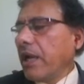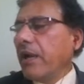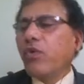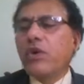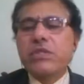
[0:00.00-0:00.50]

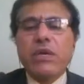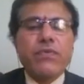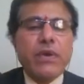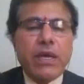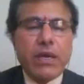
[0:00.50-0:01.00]
a force
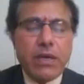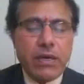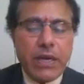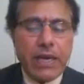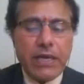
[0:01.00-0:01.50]
of
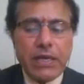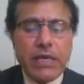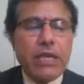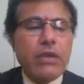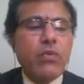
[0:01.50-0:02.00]

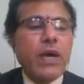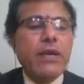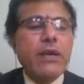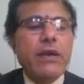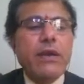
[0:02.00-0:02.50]

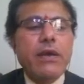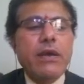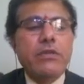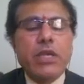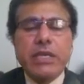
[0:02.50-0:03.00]

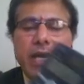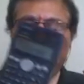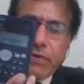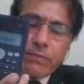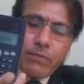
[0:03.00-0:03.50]

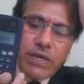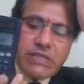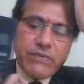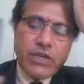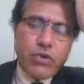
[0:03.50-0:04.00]

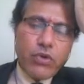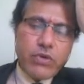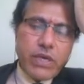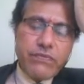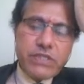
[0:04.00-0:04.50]
81.7
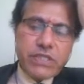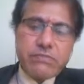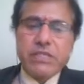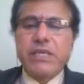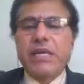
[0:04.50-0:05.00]
kilonewton, which is
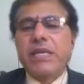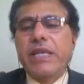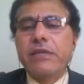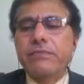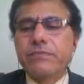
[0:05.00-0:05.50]
much greater
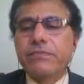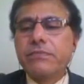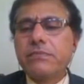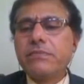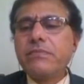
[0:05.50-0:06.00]
than
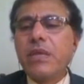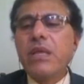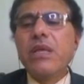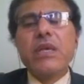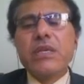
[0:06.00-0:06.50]

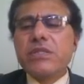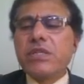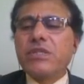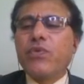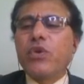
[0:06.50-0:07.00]

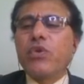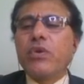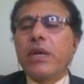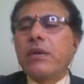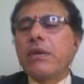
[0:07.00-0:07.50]
64
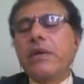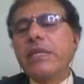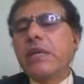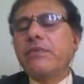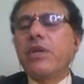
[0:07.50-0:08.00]
kilonewton.
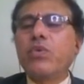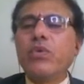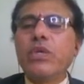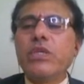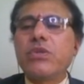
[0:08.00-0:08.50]
Either of the
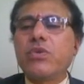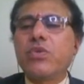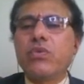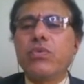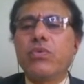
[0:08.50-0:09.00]
two is
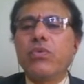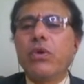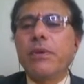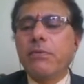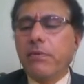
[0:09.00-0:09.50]
true,
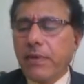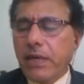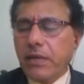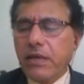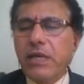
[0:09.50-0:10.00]
no problem,
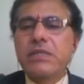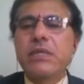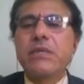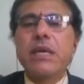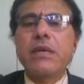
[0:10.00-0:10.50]
right?
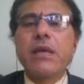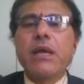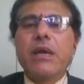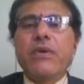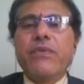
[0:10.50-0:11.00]
Hence, that
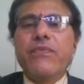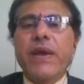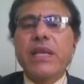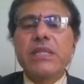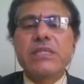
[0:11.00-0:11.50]

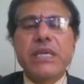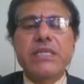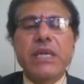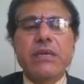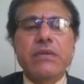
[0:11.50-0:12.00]
final
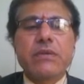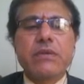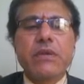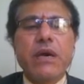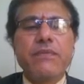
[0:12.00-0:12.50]
section
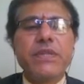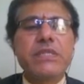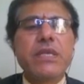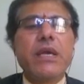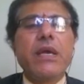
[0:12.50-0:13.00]
of
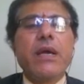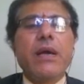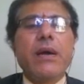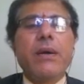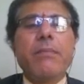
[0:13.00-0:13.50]
this
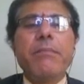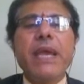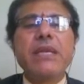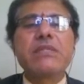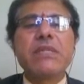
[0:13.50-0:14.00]

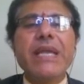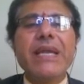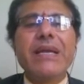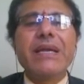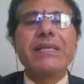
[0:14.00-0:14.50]
main
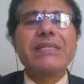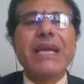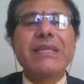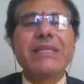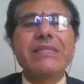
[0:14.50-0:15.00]
sling is
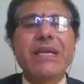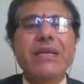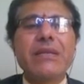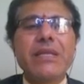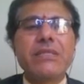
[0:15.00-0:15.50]
like this,
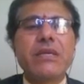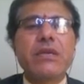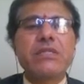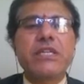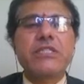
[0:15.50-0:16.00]
right? That's a
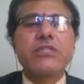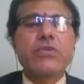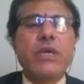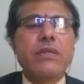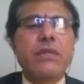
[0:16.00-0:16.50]
cross
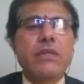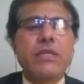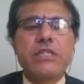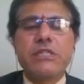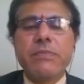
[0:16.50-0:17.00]
section, student.
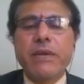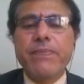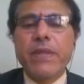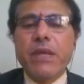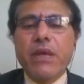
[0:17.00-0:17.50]
This is
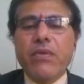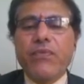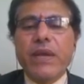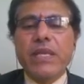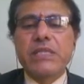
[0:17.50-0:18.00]
my
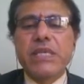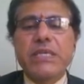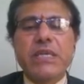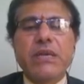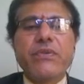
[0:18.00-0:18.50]
final
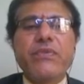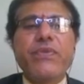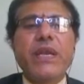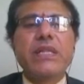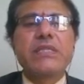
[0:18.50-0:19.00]
section,
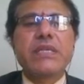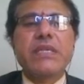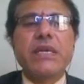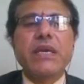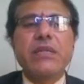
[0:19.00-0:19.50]

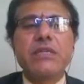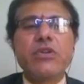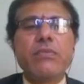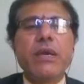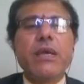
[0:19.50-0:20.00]
right? That is
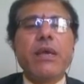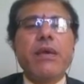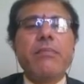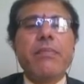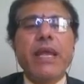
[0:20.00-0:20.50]
how my
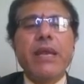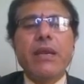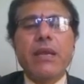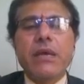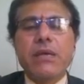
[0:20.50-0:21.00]

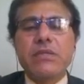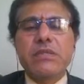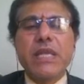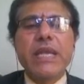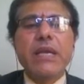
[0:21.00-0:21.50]
main
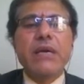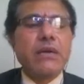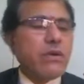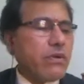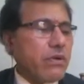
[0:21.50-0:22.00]

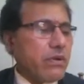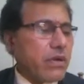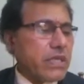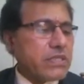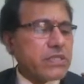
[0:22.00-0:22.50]
sling
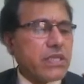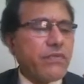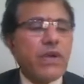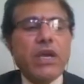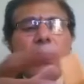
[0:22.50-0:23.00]
consists
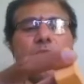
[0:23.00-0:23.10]
of